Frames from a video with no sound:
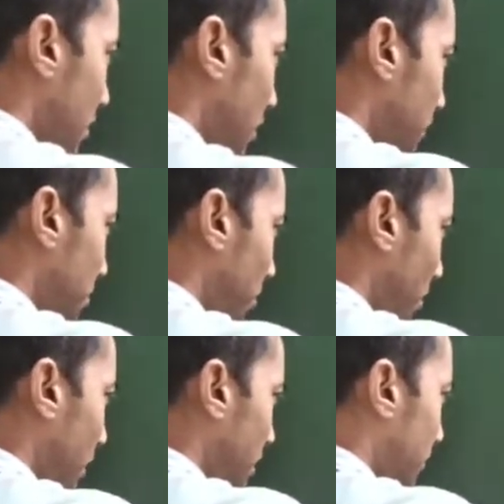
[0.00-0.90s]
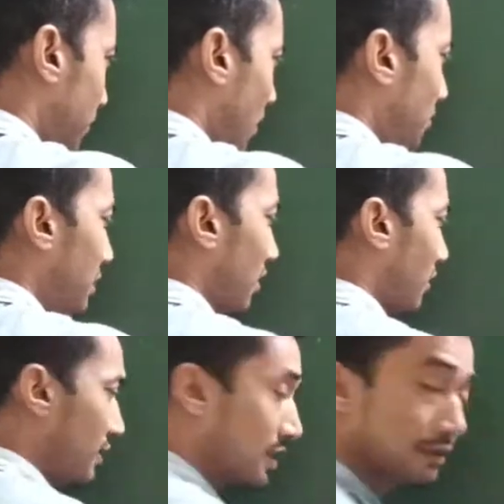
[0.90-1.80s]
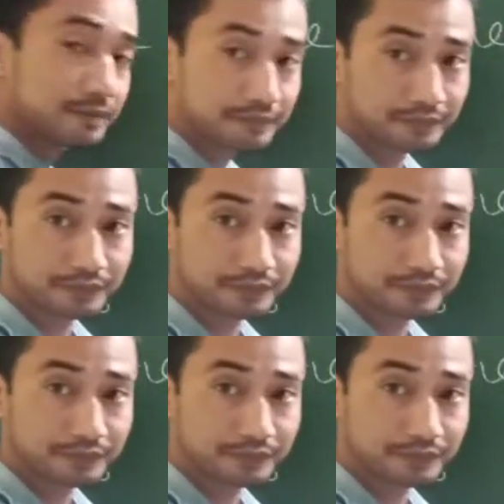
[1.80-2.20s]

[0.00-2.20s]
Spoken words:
of the point from the origin,